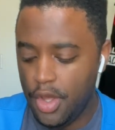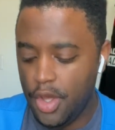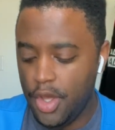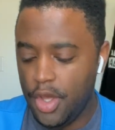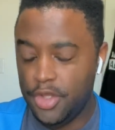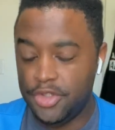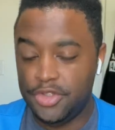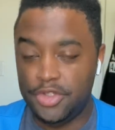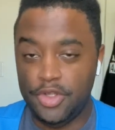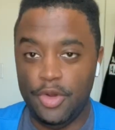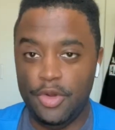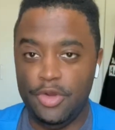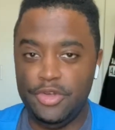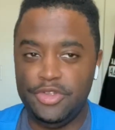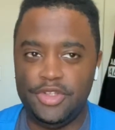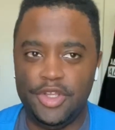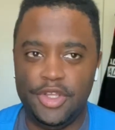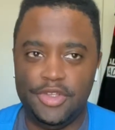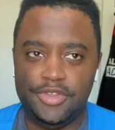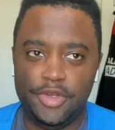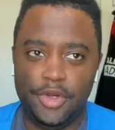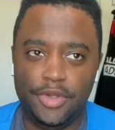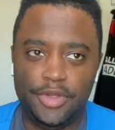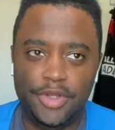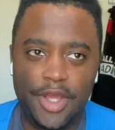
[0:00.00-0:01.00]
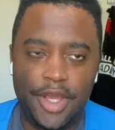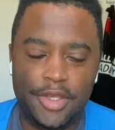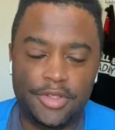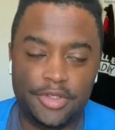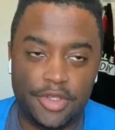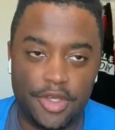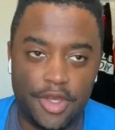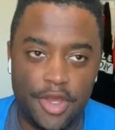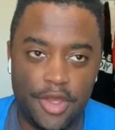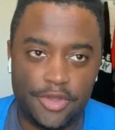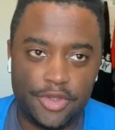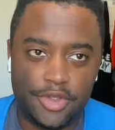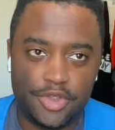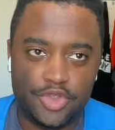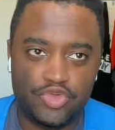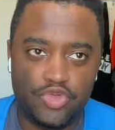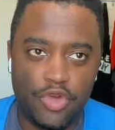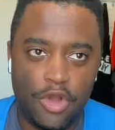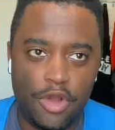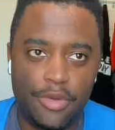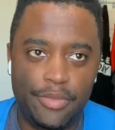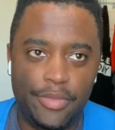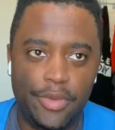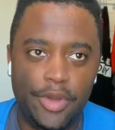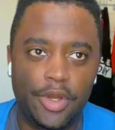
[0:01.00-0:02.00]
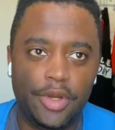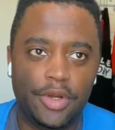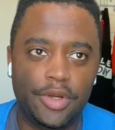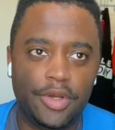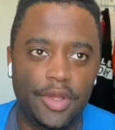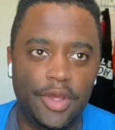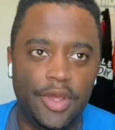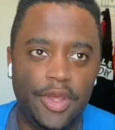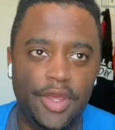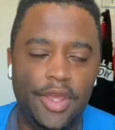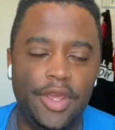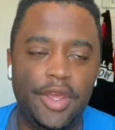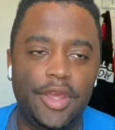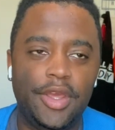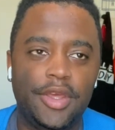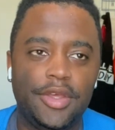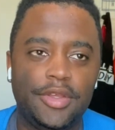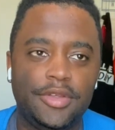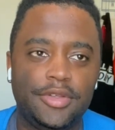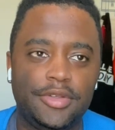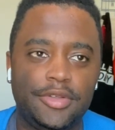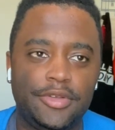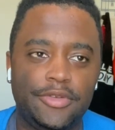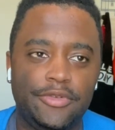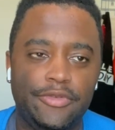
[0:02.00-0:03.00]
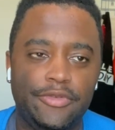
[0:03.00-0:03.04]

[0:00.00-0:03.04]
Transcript: So it's only as good as a struggle meal is,